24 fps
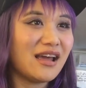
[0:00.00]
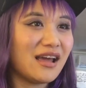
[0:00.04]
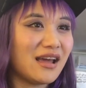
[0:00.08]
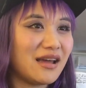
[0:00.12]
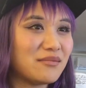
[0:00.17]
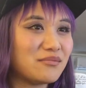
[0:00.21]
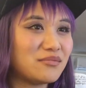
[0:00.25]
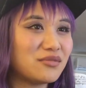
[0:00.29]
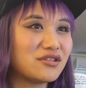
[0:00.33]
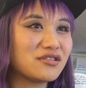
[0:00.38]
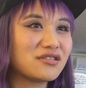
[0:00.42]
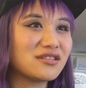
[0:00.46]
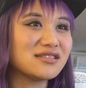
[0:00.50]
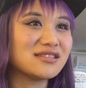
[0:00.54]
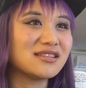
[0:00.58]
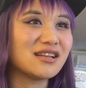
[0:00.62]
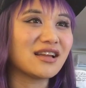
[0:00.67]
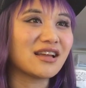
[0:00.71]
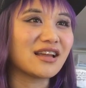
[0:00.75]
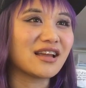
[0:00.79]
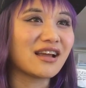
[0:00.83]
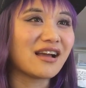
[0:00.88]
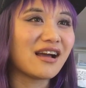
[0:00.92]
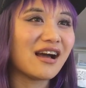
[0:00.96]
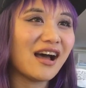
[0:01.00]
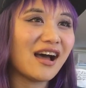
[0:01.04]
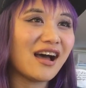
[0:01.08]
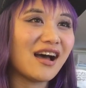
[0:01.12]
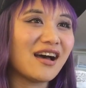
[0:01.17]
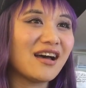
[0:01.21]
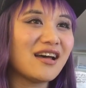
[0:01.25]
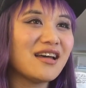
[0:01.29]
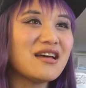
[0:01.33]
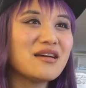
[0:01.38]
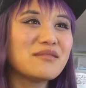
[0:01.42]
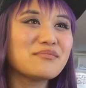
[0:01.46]
And Brooke is thinking,
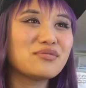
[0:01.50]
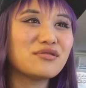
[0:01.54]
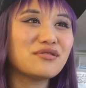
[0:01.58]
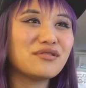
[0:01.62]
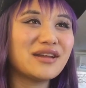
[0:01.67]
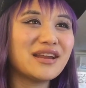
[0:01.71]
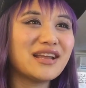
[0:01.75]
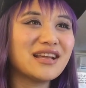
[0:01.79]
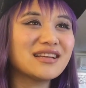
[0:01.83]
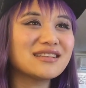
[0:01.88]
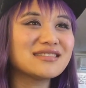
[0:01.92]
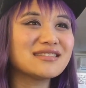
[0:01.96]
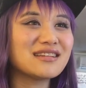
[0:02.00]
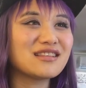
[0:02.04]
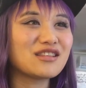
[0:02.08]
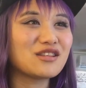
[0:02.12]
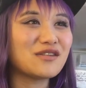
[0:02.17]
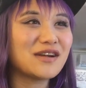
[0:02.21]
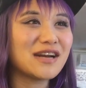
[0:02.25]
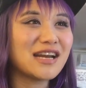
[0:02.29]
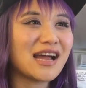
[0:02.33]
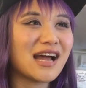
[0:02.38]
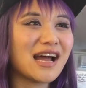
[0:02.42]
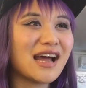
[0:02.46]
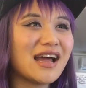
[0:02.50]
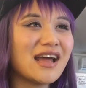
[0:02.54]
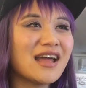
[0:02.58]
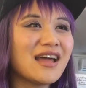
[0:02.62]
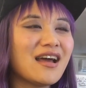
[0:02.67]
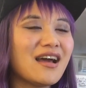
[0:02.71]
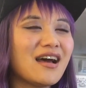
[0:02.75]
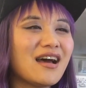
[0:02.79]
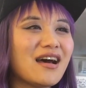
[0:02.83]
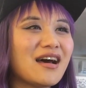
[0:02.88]
ha, Pudding is a three-eye?